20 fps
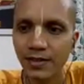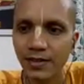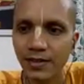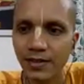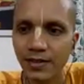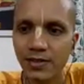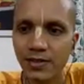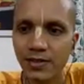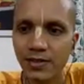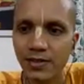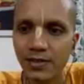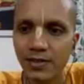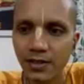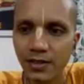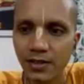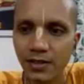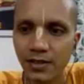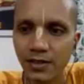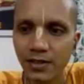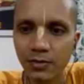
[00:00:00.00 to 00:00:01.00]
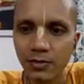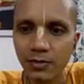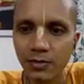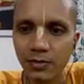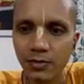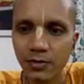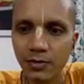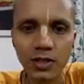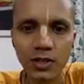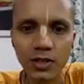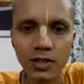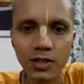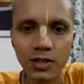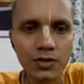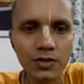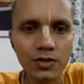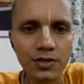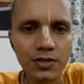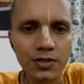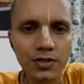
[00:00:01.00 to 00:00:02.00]
And Saturday we'll be doing about
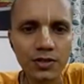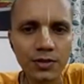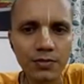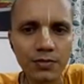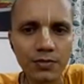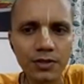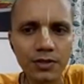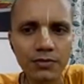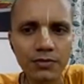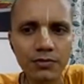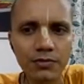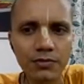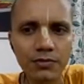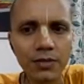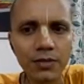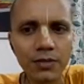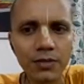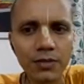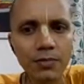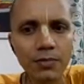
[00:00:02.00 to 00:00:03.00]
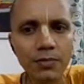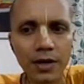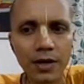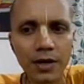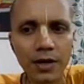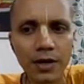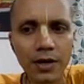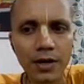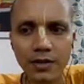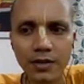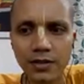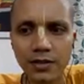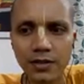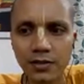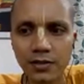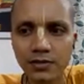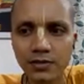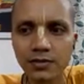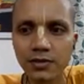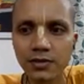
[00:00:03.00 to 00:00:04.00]
something very practical,
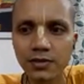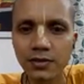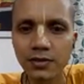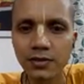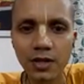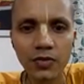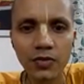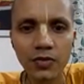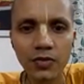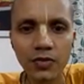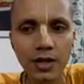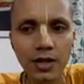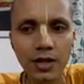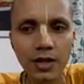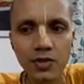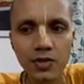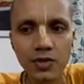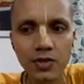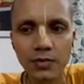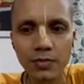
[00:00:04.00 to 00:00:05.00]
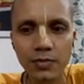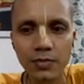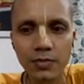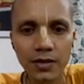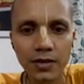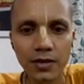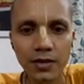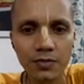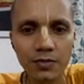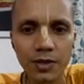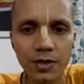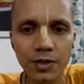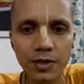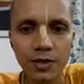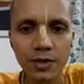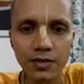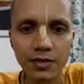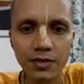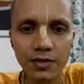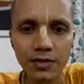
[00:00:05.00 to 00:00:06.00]
how we can actually practice
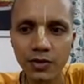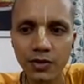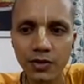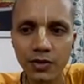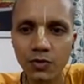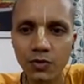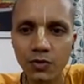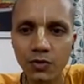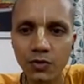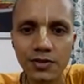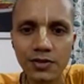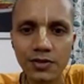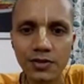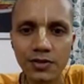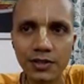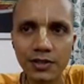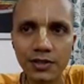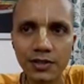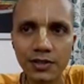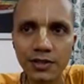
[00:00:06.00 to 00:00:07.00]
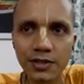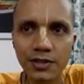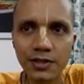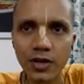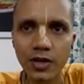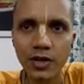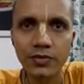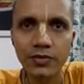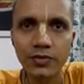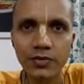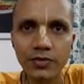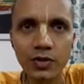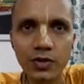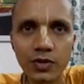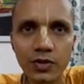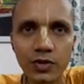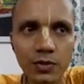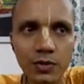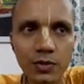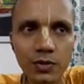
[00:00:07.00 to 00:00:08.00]
bhakti at your own place and
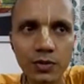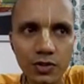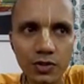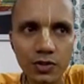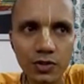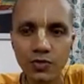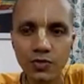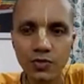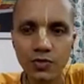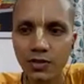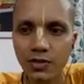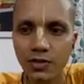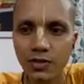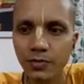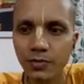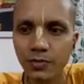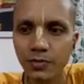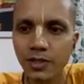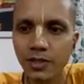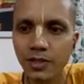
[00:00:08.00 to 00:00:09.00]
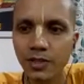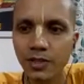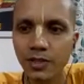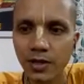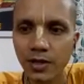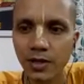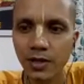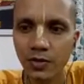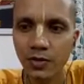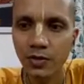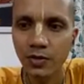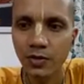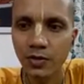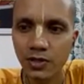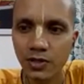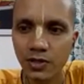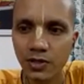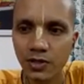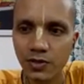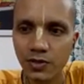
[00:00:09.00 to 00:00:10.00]
why we do some rituals and what are the meaning behind
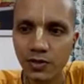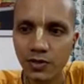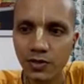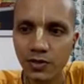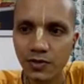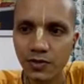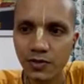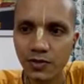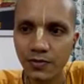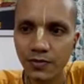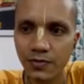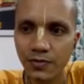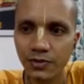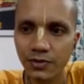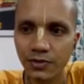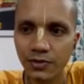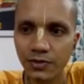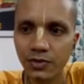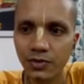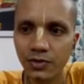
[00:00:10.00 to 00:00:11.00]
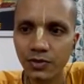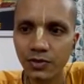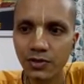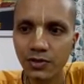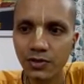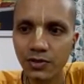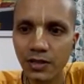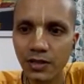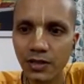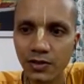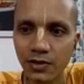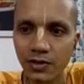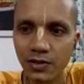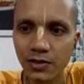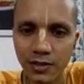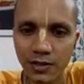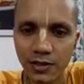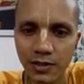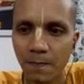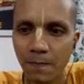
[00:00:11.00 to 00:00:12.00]
those rituals. We'll do that on
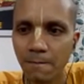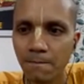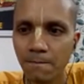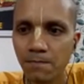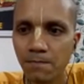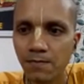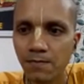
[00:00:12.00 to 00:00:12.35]
Saturday.